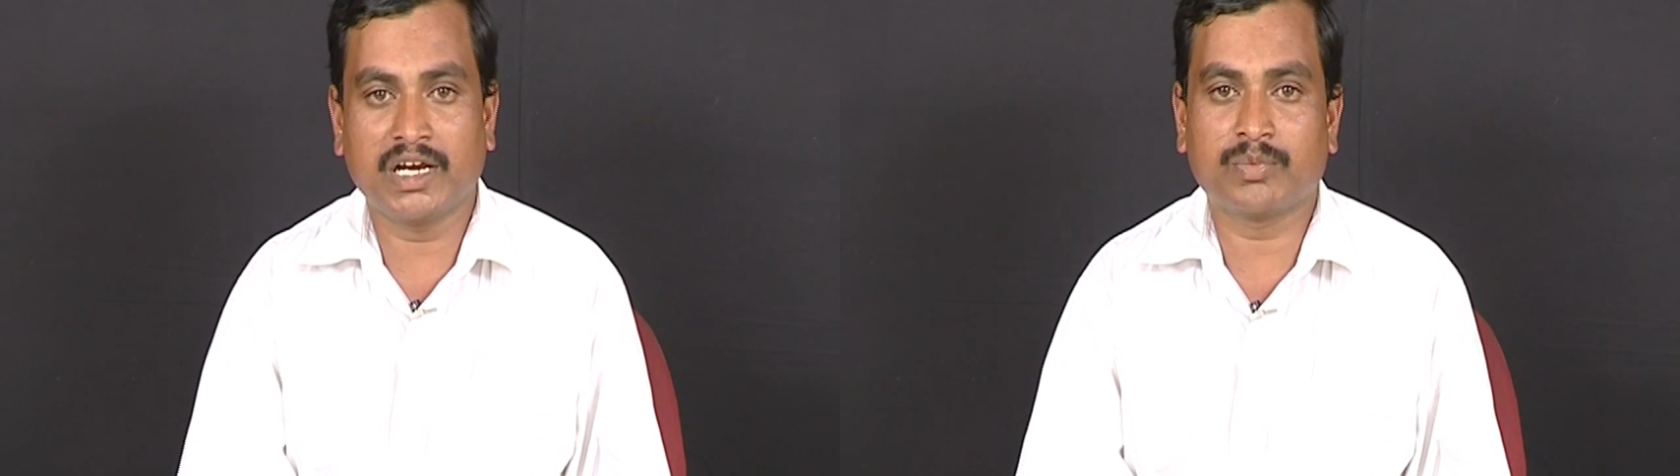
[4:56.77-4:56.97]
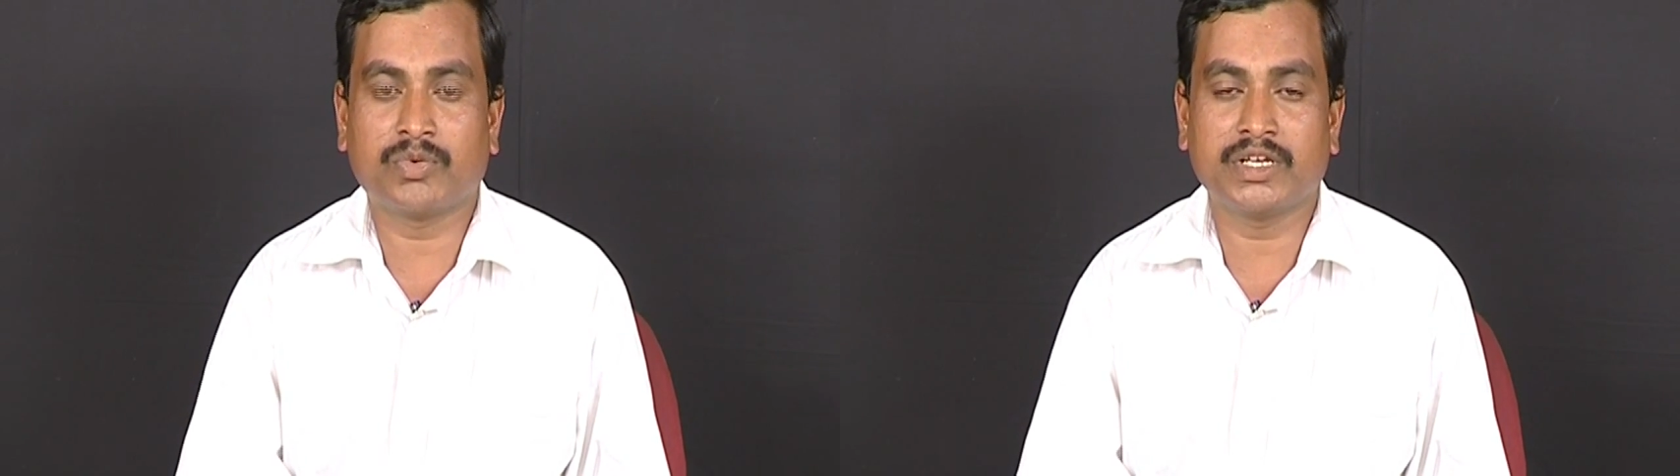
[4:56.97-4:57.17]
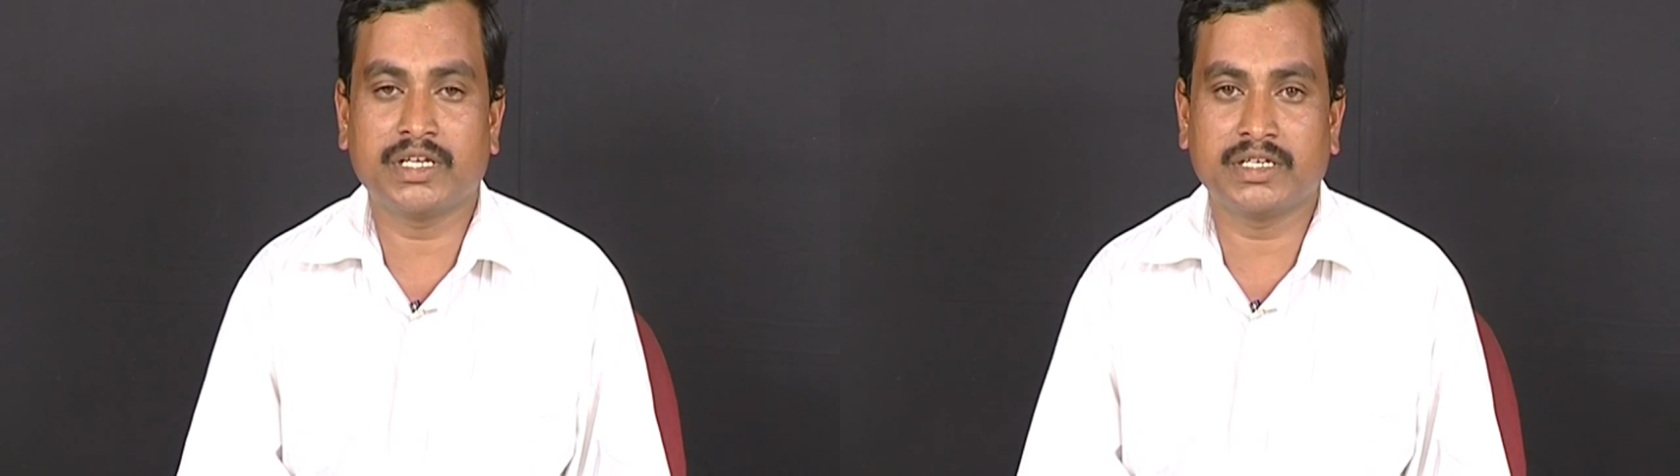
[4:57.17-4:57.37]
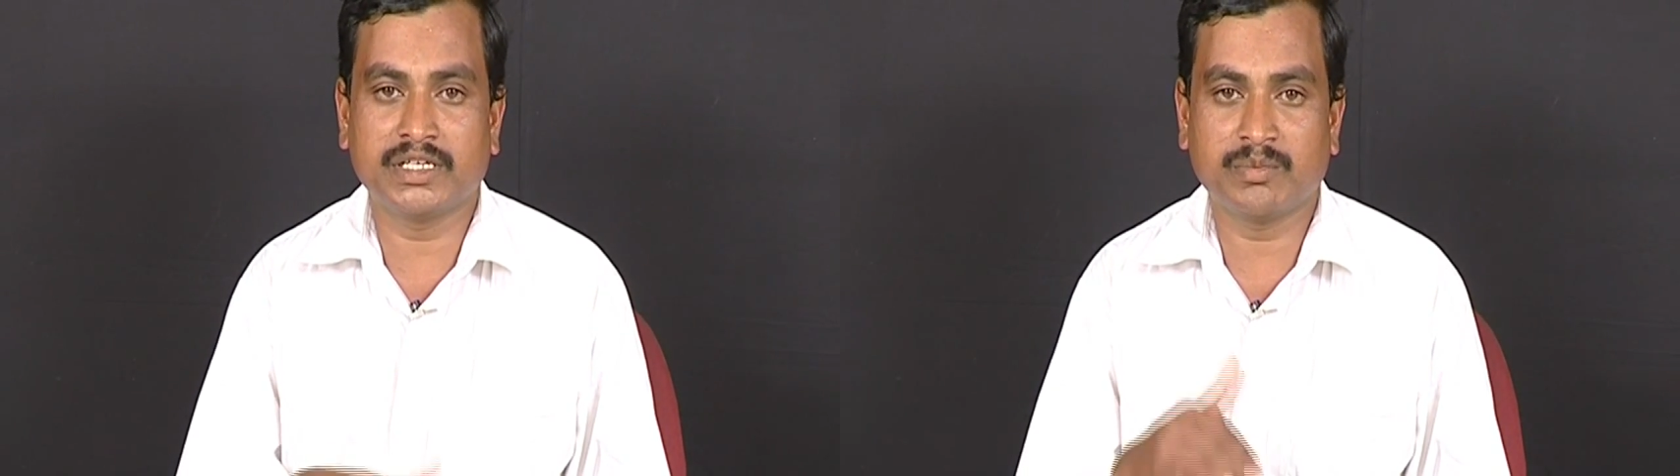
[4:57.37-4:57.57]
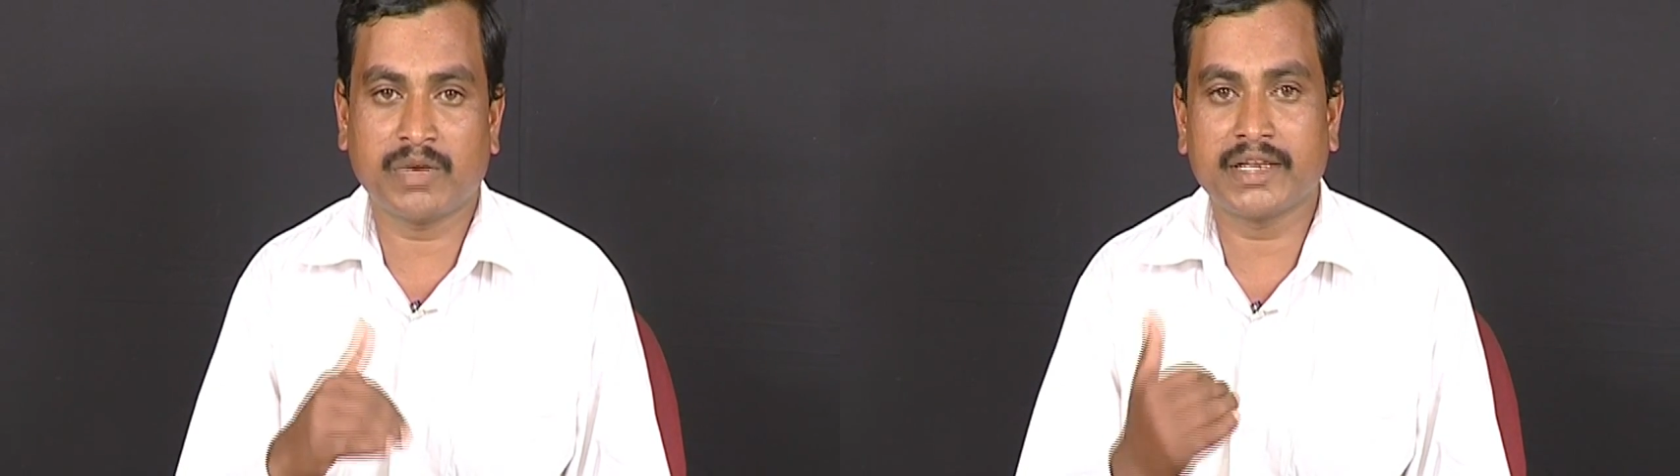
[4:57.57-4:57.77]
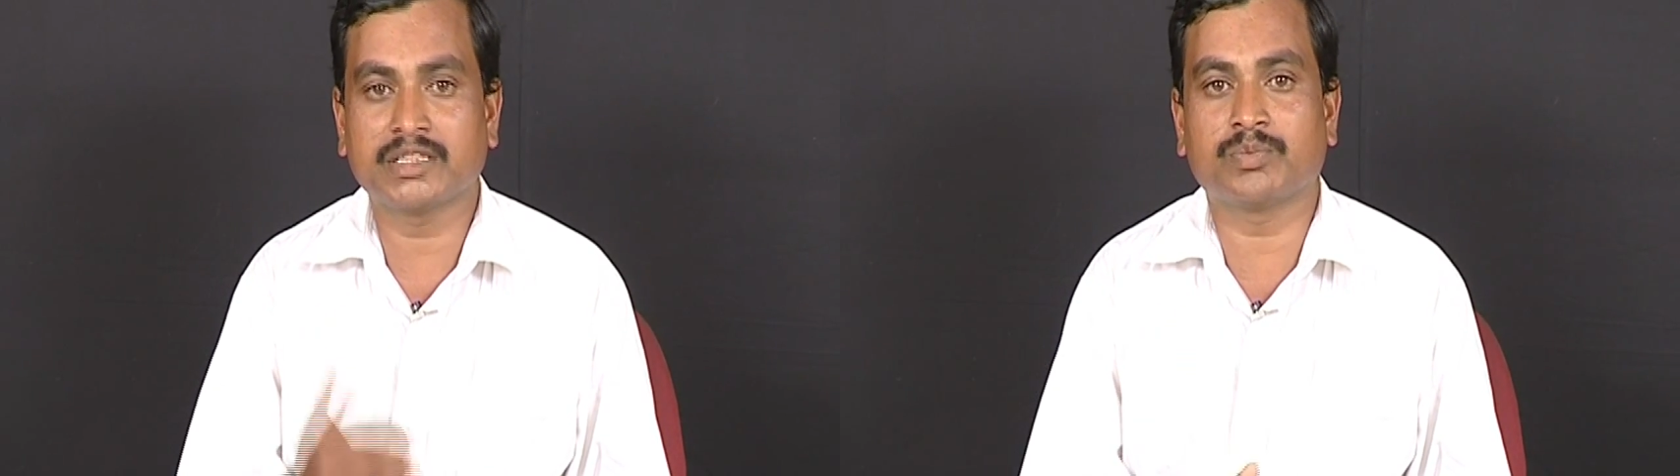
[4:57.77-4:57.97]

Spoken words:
seen.